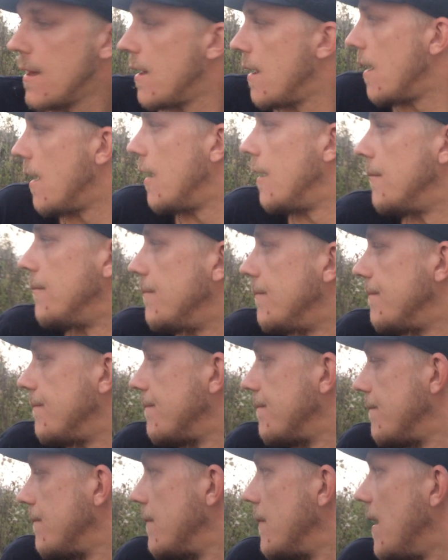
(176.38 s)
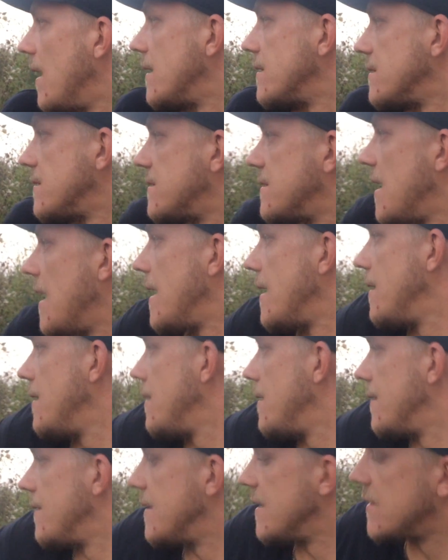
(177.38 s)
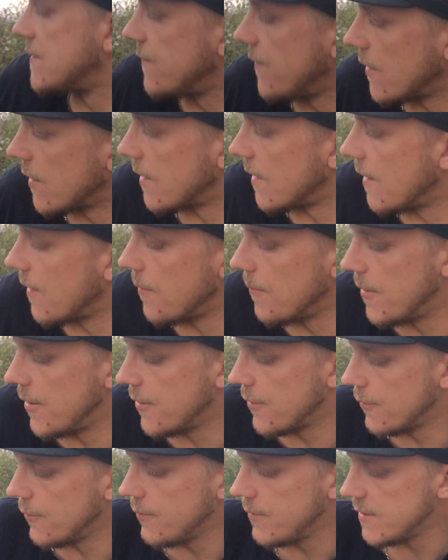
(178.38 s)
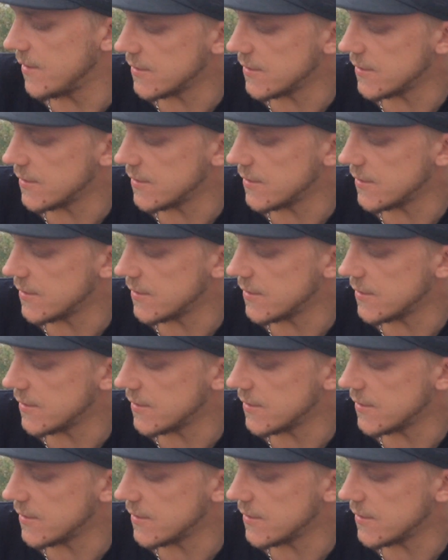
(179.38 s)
As I say, this funnel in the middle